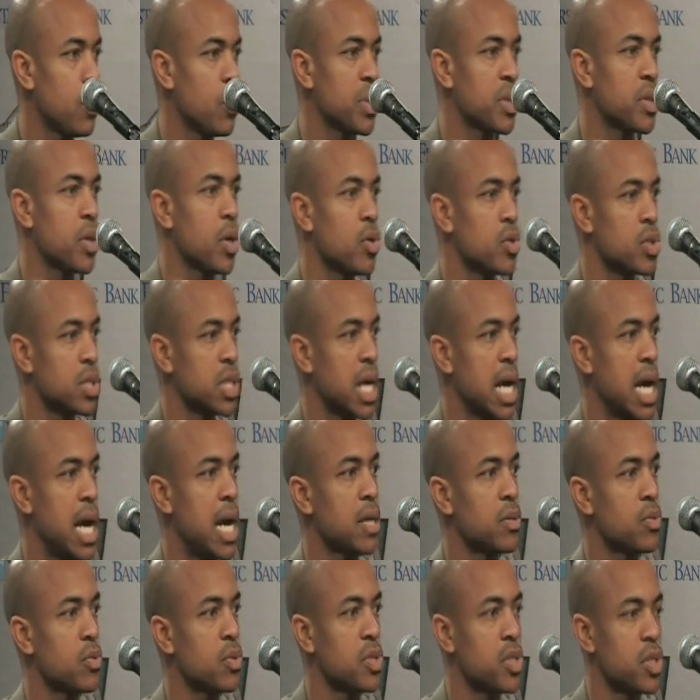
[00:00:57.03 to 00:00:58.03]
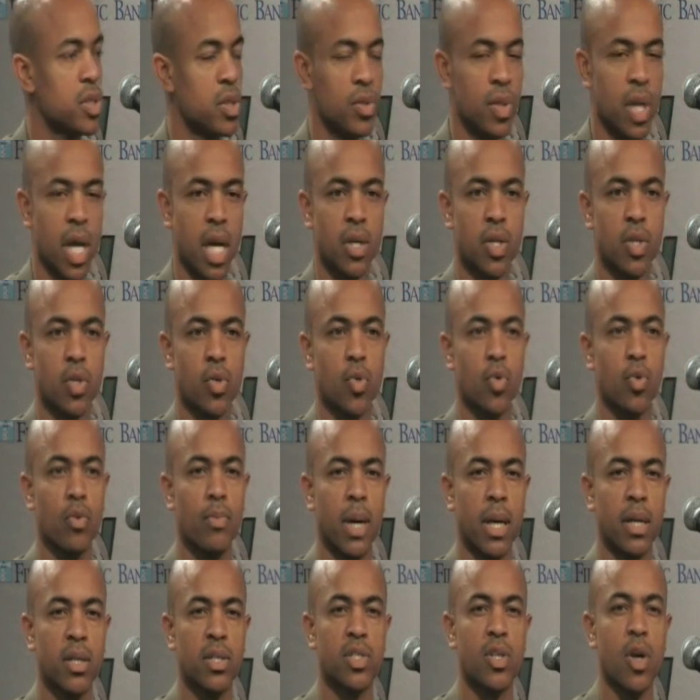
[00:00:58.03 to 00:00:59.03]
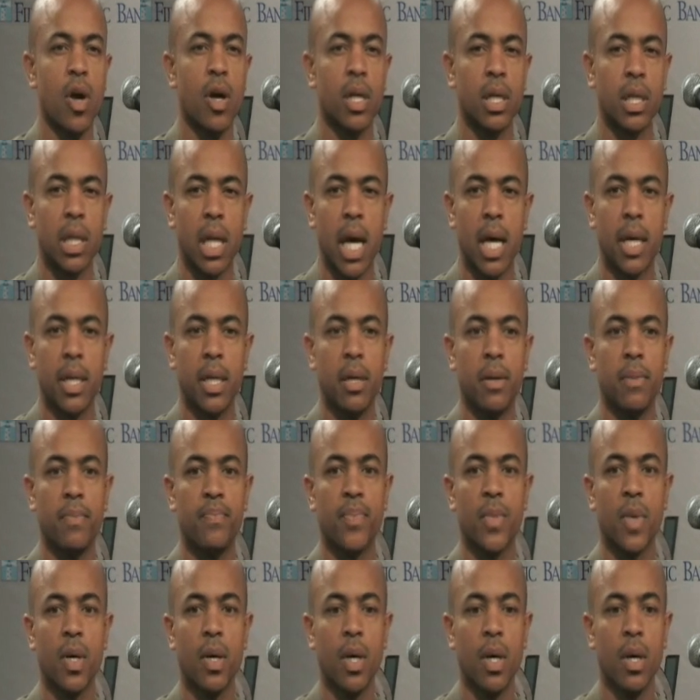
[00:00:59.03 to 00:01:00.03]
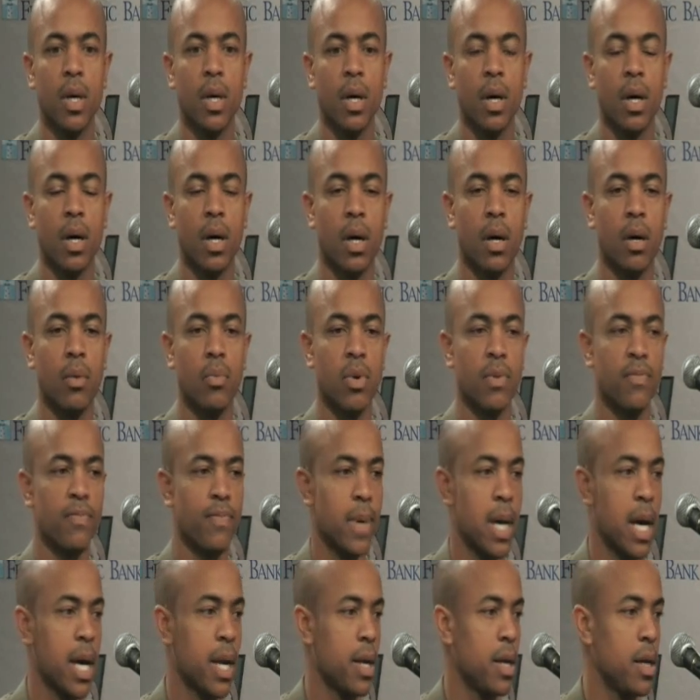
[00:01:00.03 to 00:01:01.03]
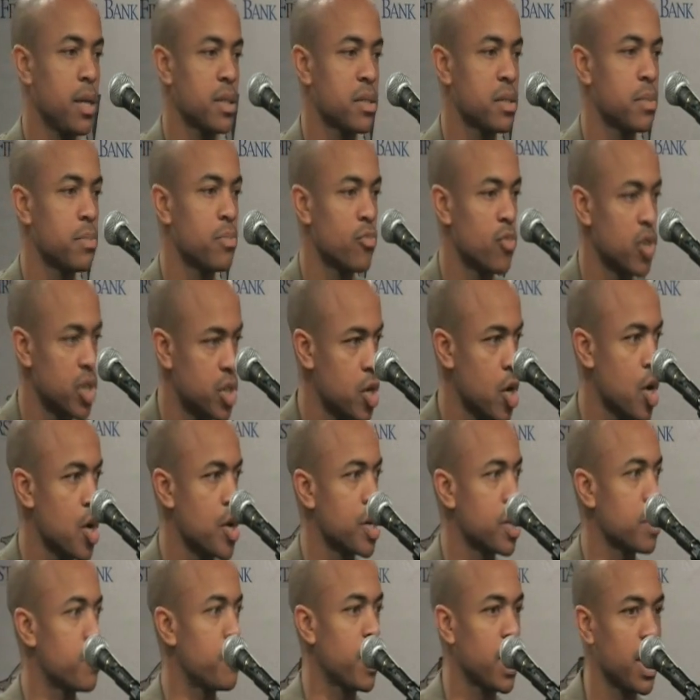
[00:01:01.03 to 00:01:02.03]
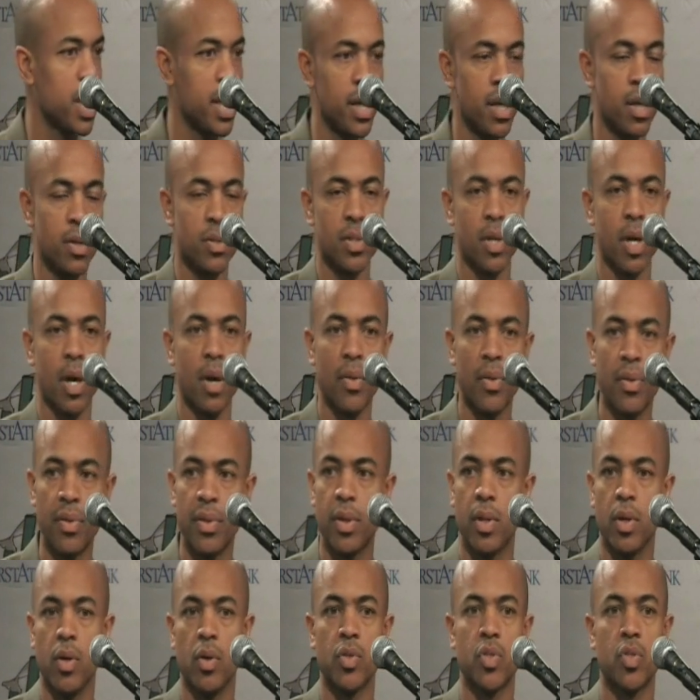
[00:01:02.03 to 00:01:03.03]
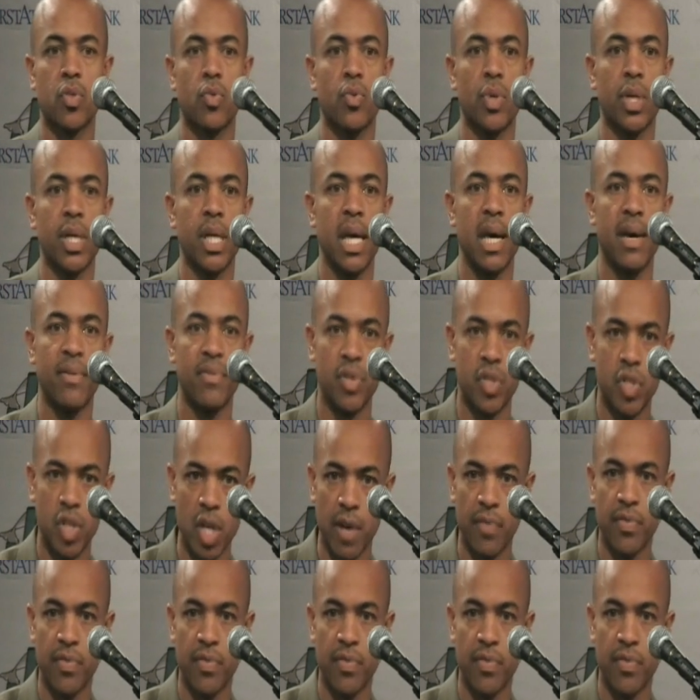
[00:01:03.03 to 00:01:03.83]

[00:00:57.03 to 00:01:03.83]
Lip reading: with those guys. We're still not sure about a starting lineup. We've got some returning players other than those three. Evan